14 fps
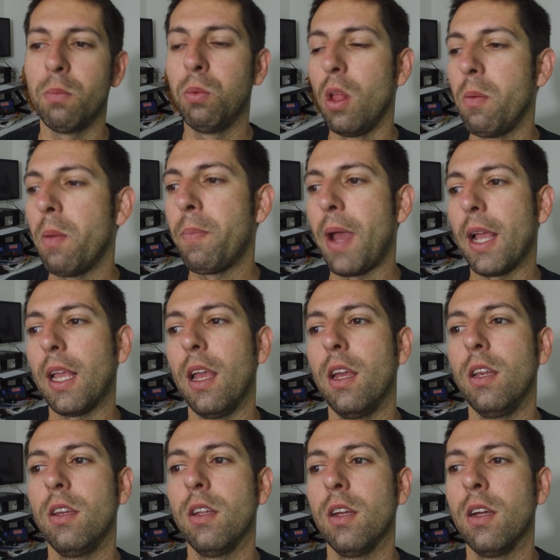The deployment back
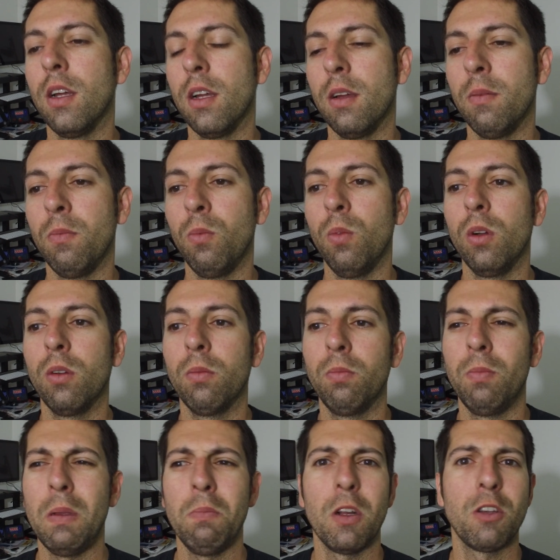end will
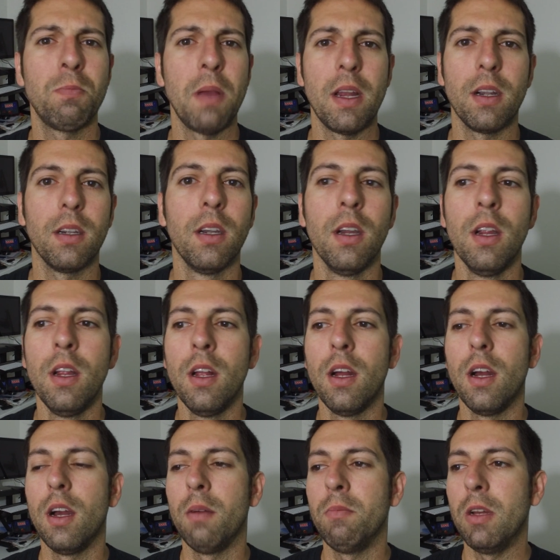be much better.
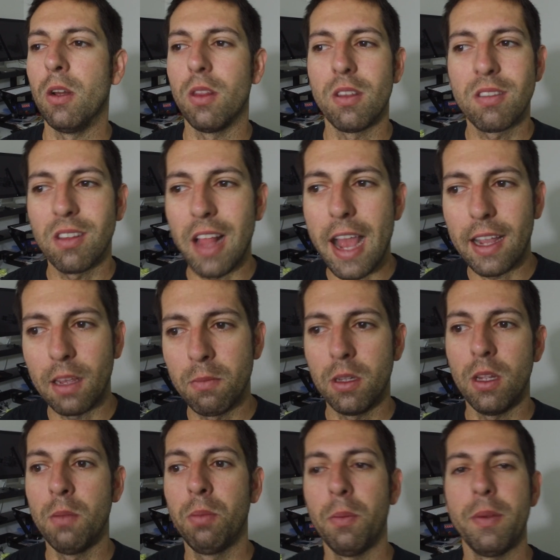The Slack
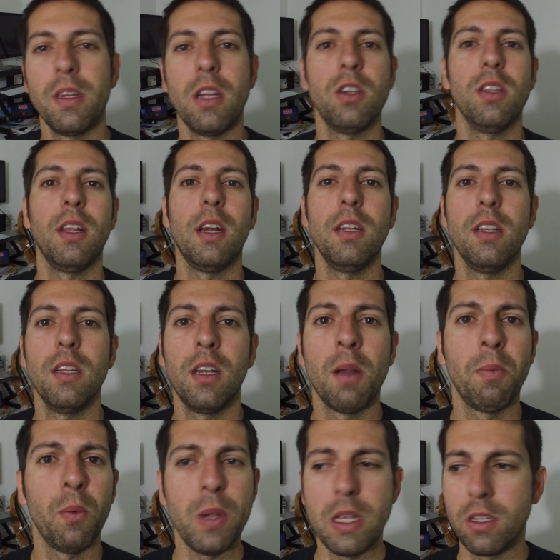implementation that I did a
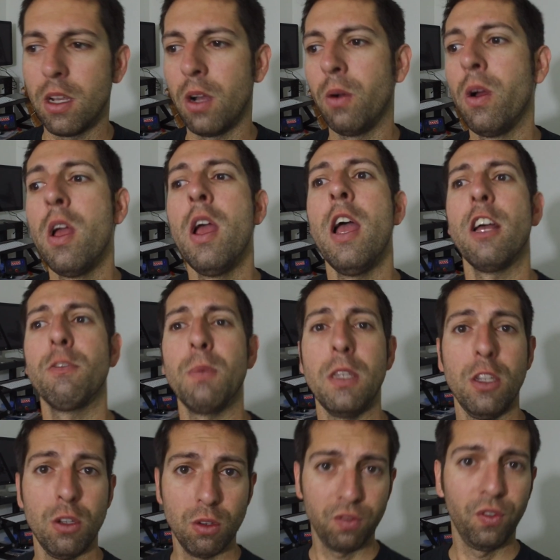couple weeks ago has
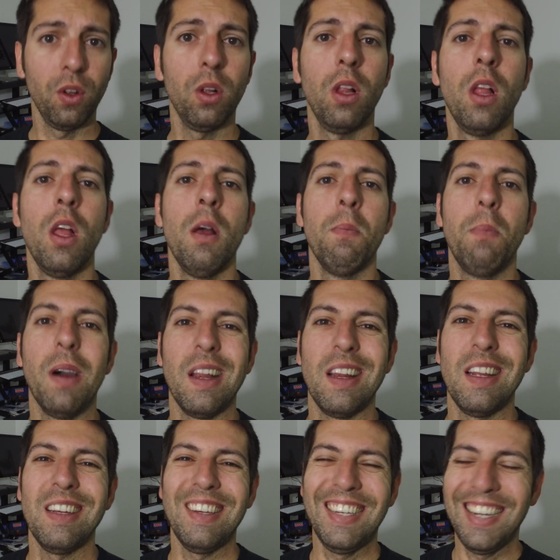been useful,
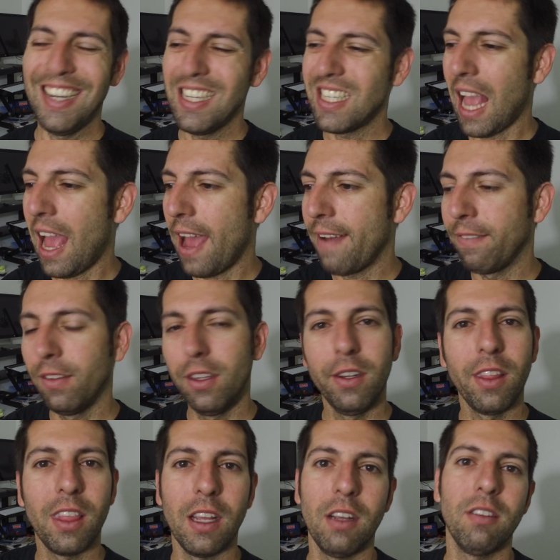but it does have
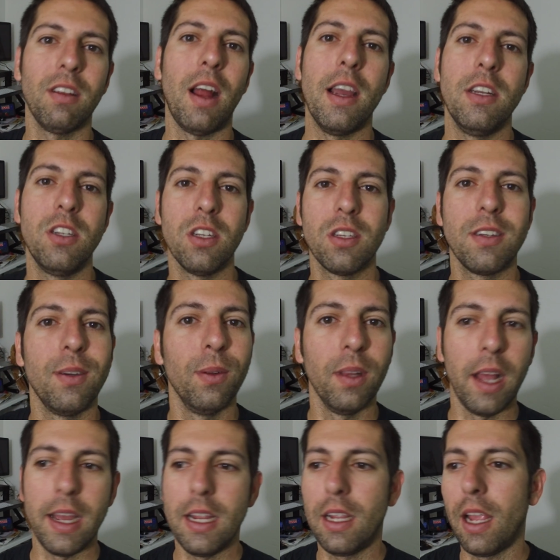little things that I just
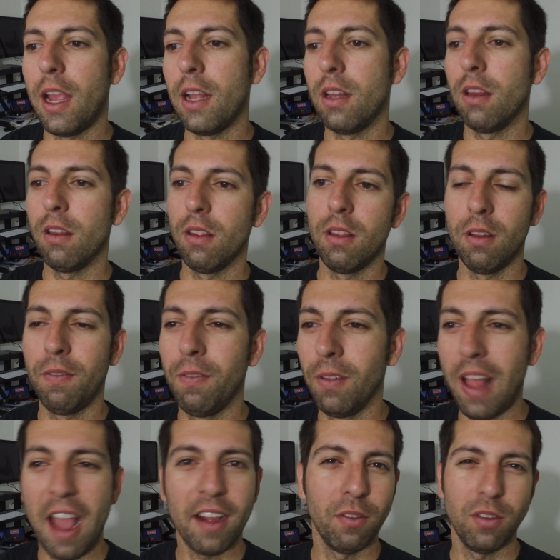don't like, and the
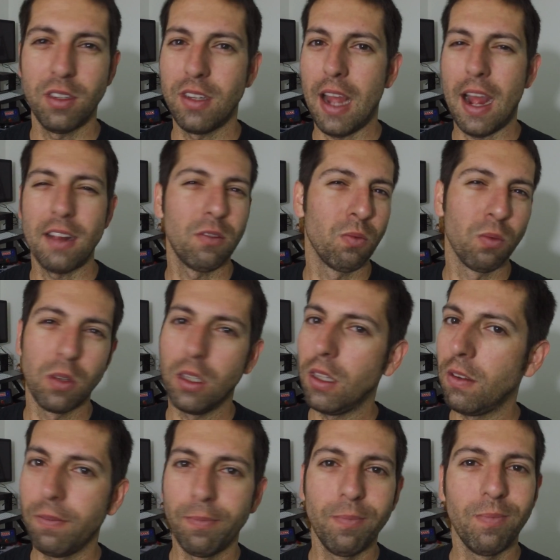lack of stats
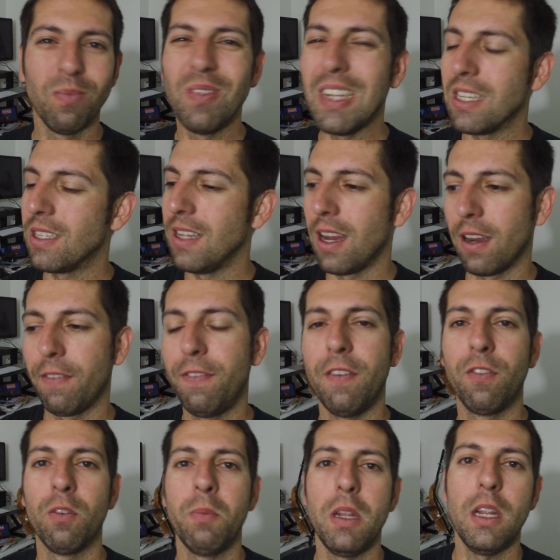really is not a
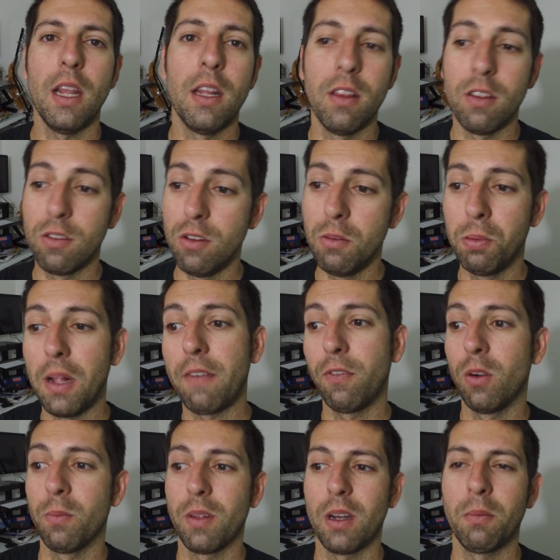fit for me. And this new
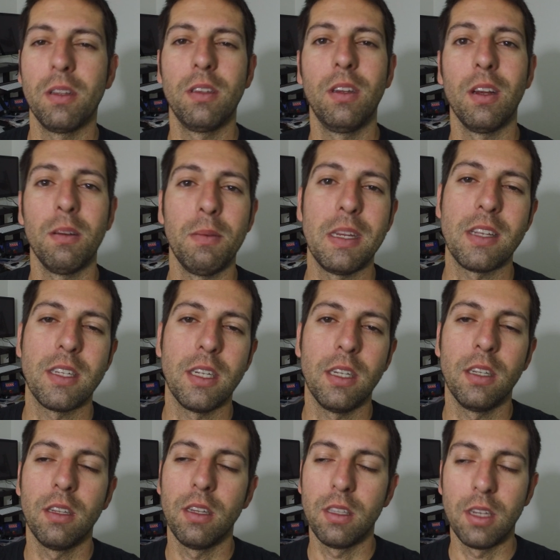platform that I'm going to be
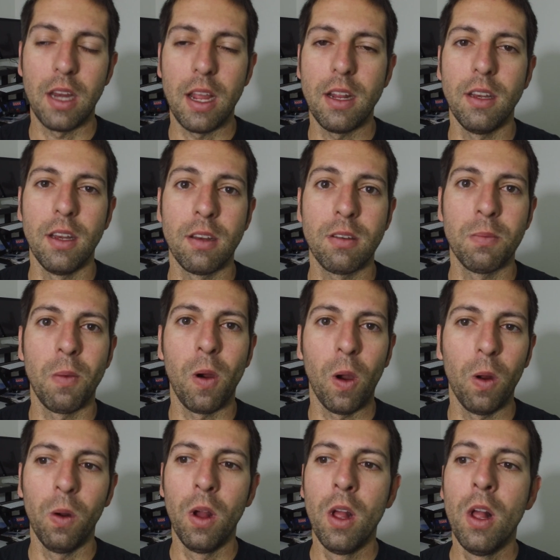testing today and
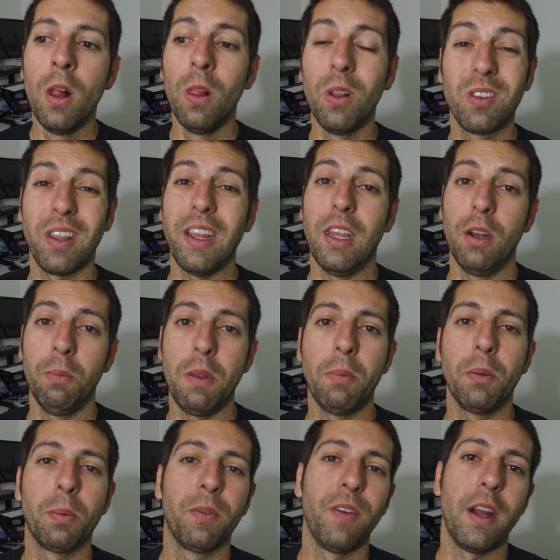tomorrow looks like it'll be
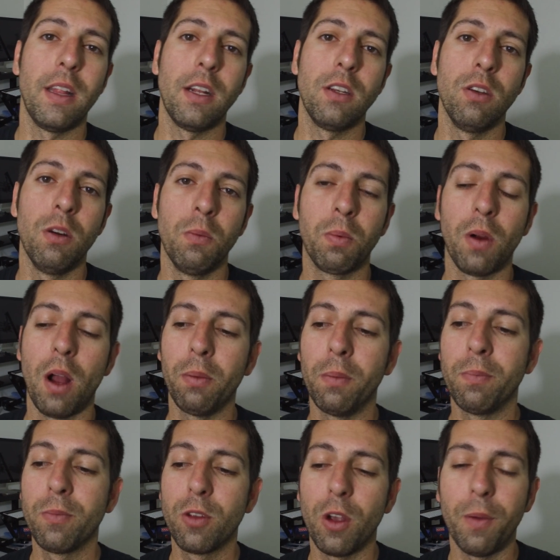able to provide that no
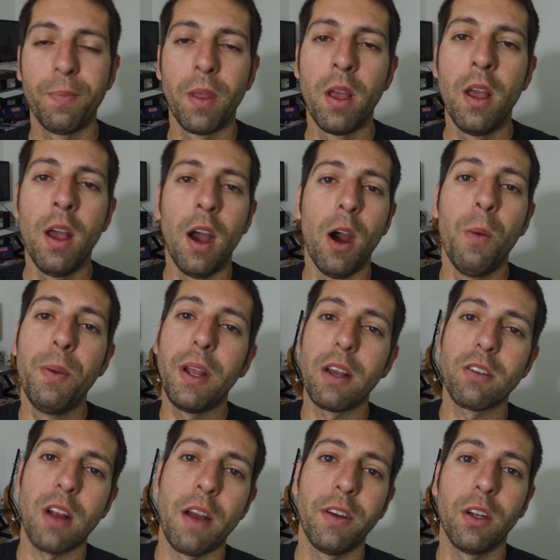problem. So I hope you
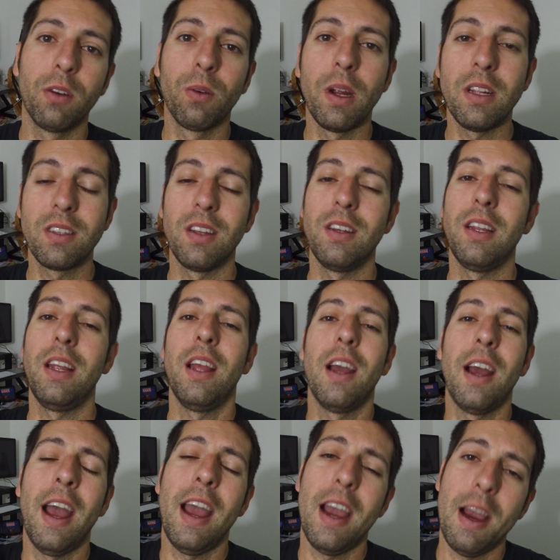guys are having a great
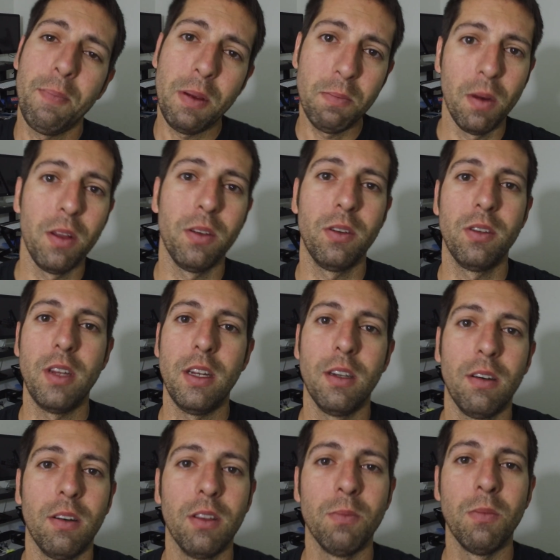Sunday. A happy Mother's Day
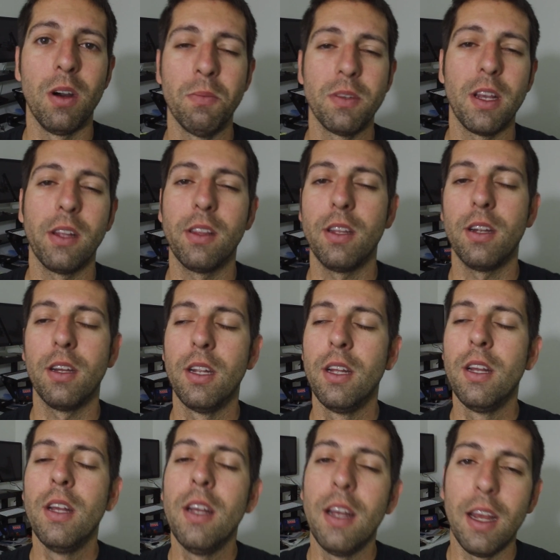to all the moms out there,
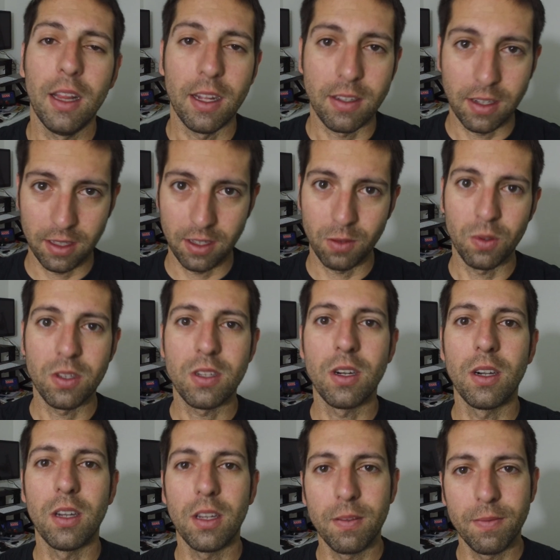and let's get this one
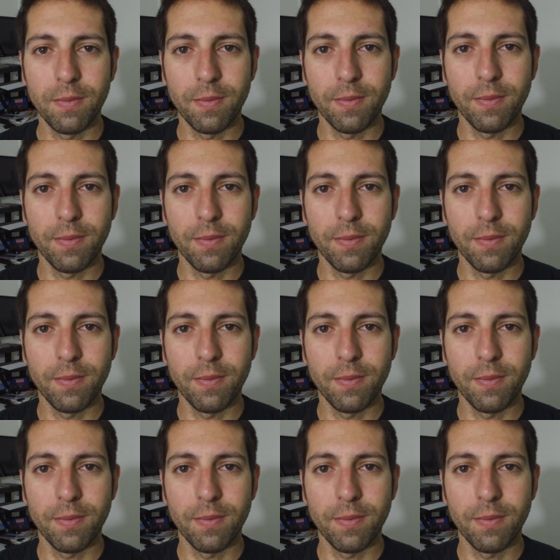started.